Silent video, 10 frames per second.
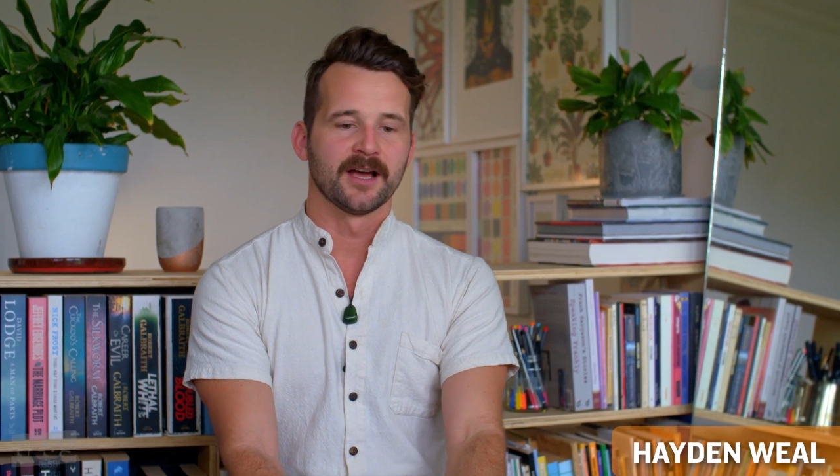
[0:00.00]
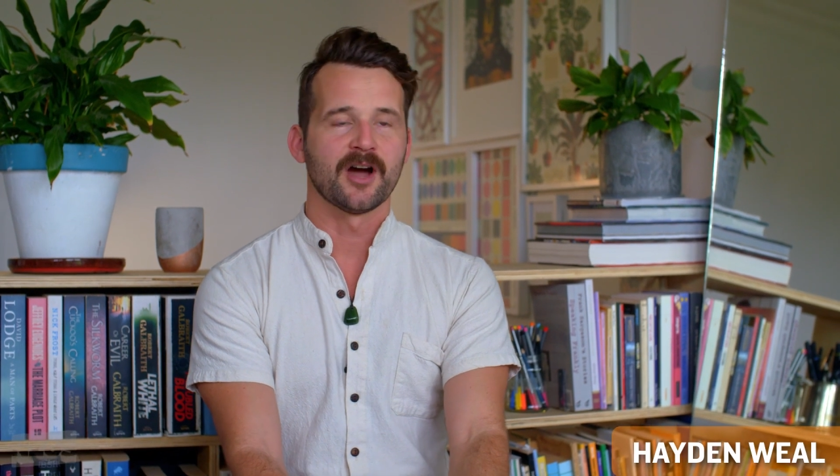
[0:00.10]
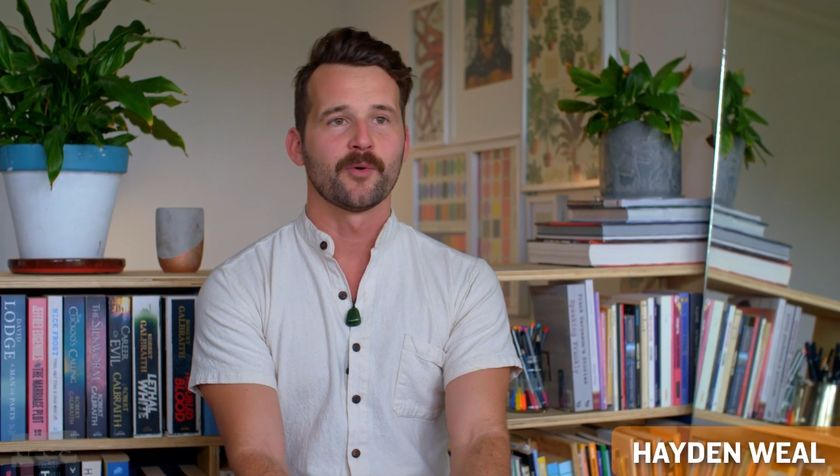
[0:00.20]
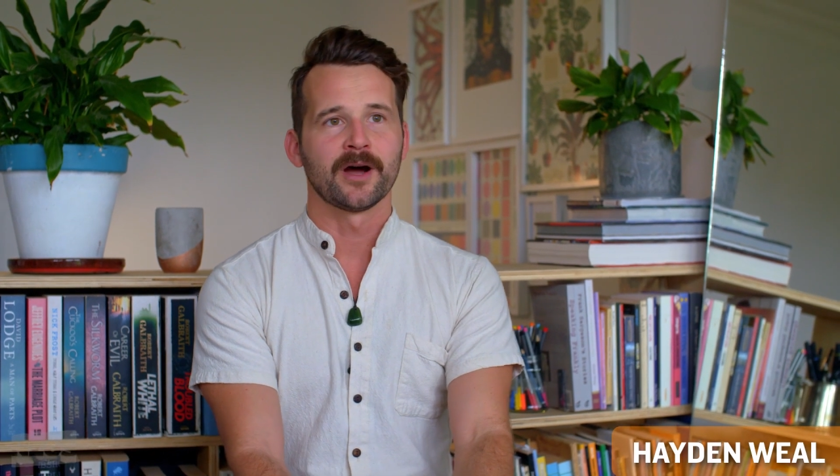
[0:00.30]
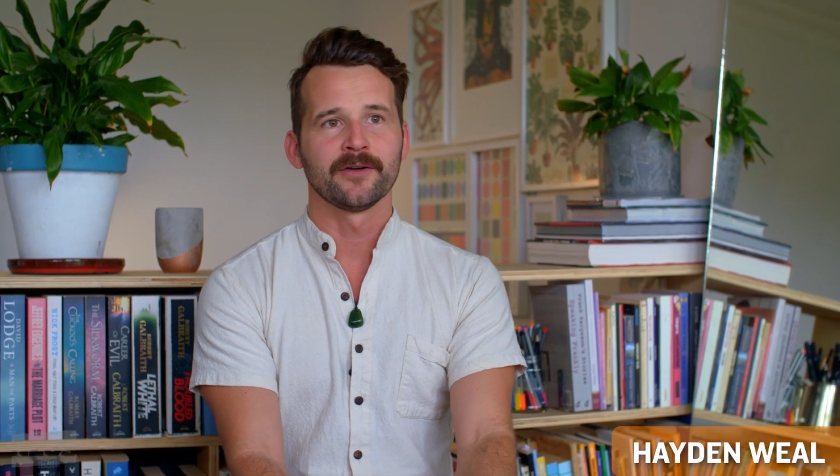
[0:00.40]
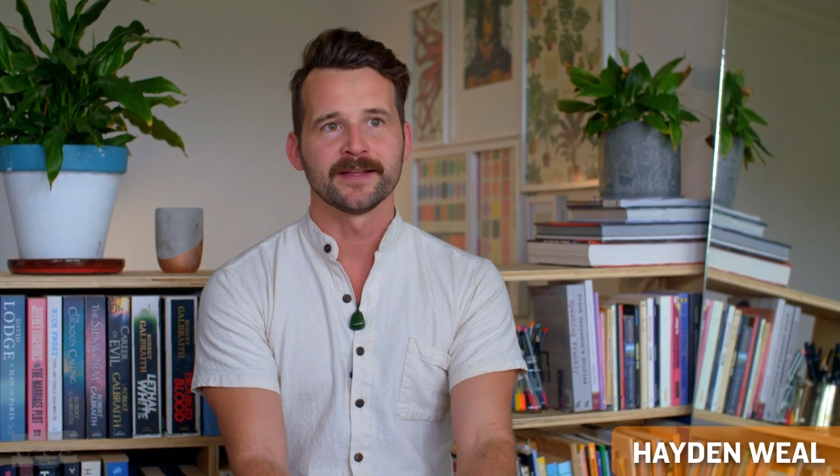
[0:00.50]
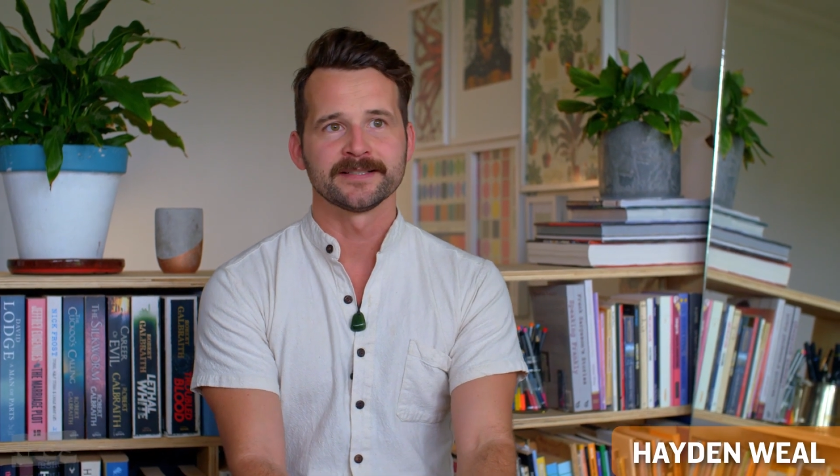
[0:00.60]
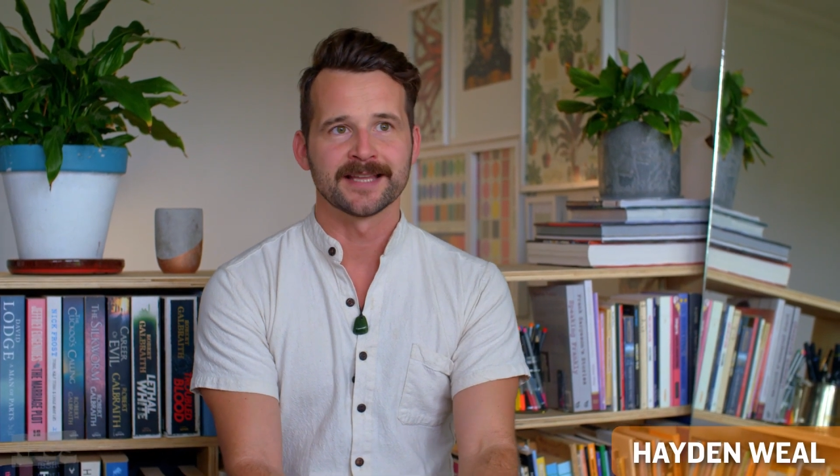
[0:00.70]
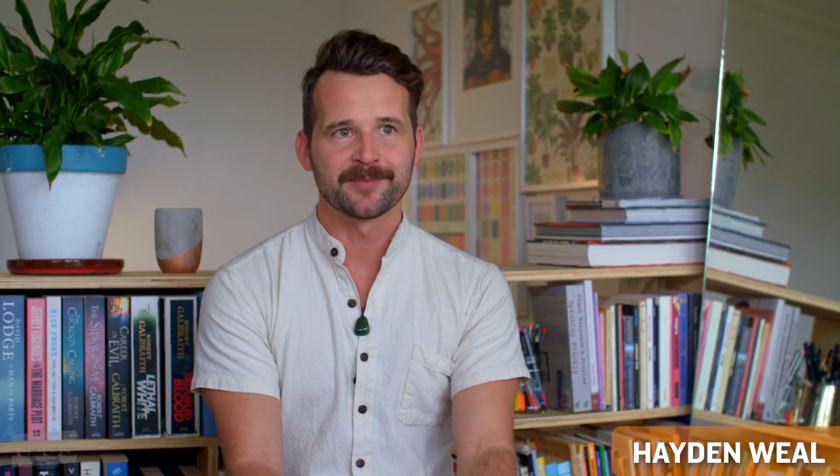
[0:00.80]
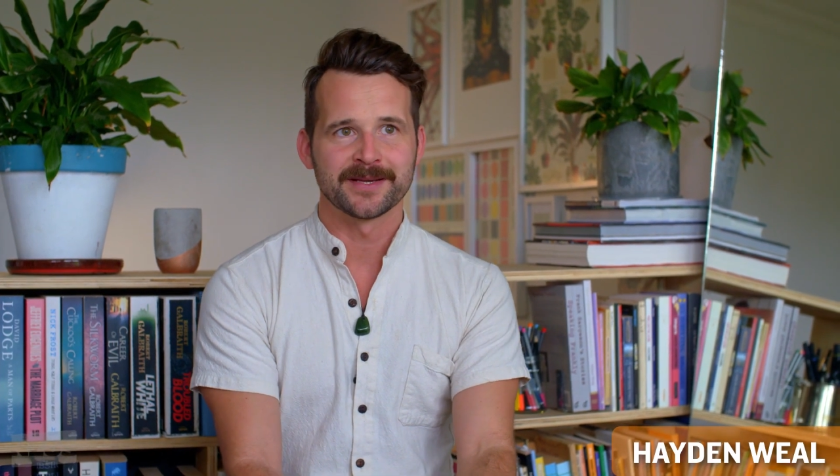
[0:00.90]
Oh, well,
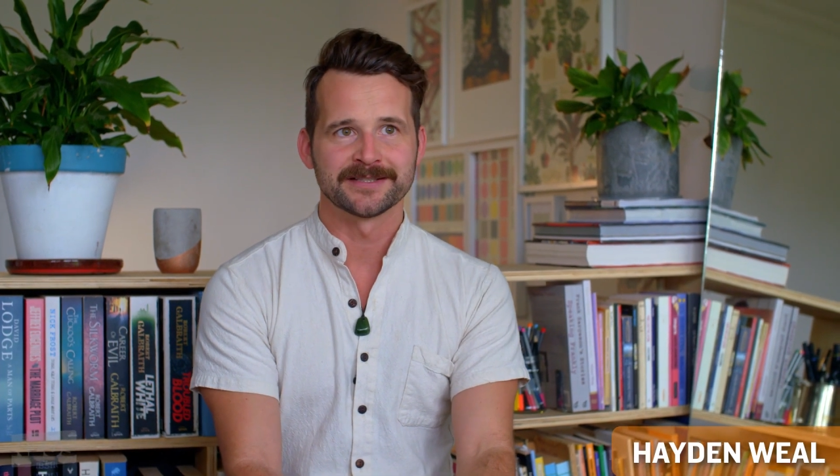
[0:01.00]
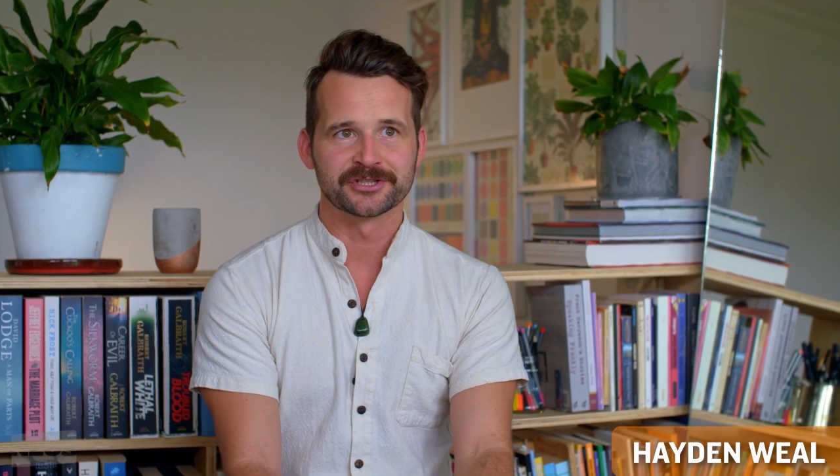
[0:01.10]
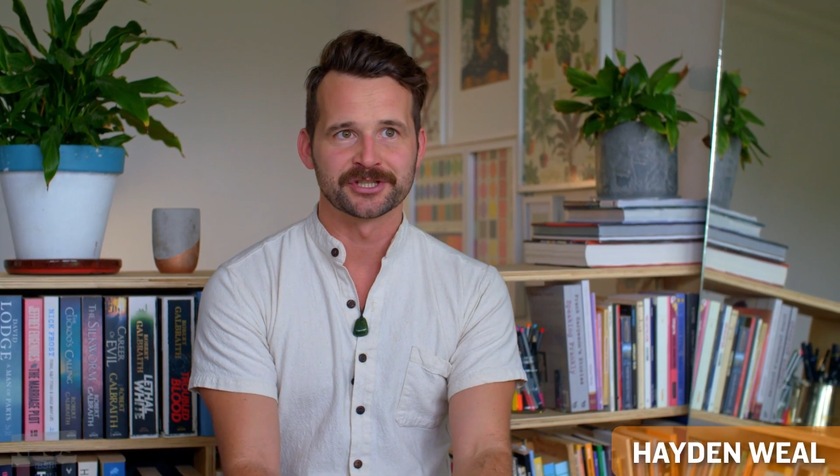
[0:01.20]
that's that piece of